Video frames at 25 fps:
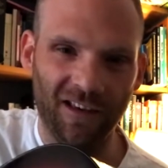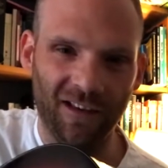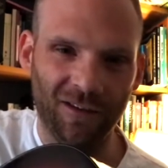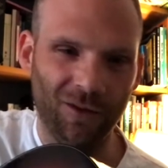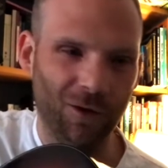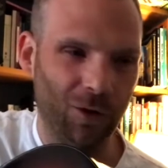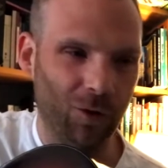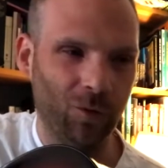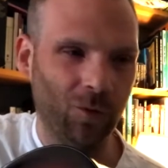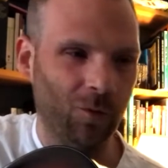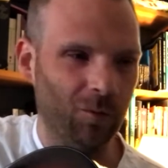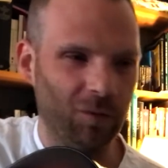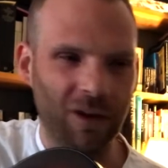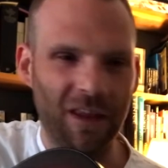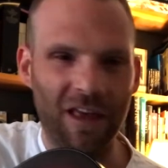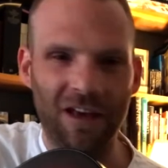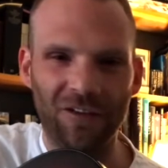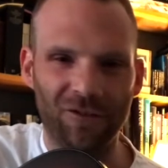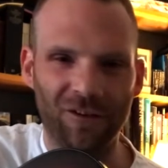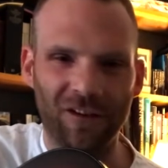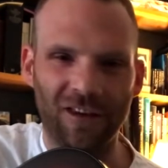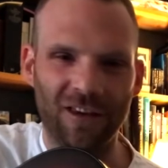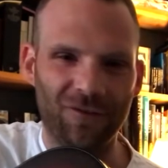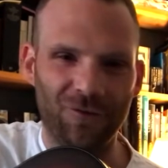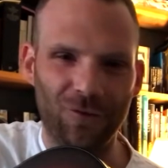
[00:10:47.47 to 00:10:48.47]
No one will
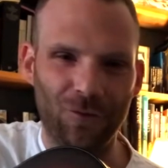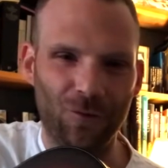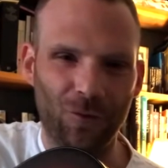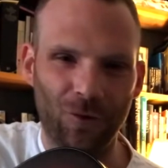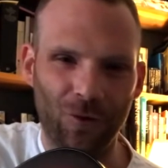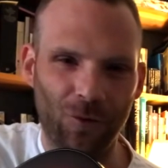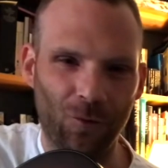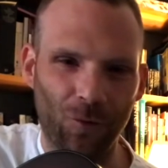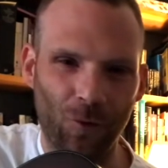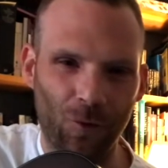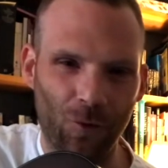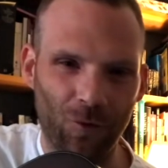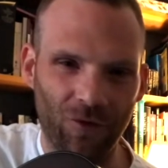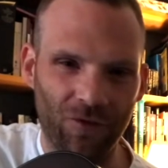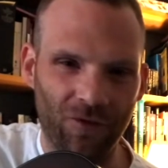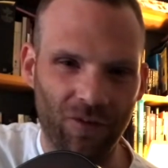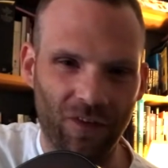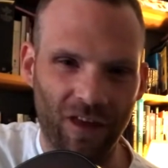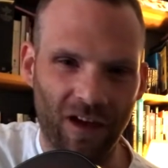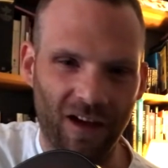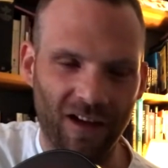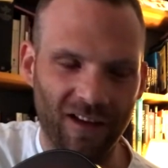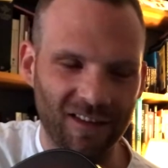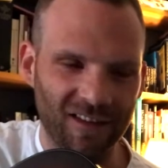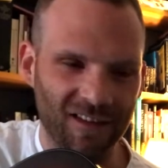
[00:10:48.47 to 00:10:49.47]
ever give you an award for
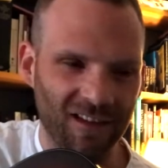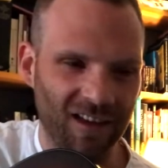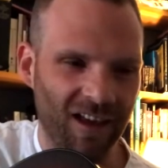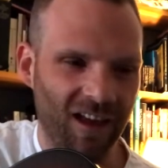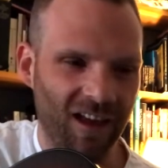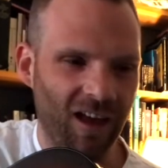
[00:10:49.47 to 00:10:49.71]
that.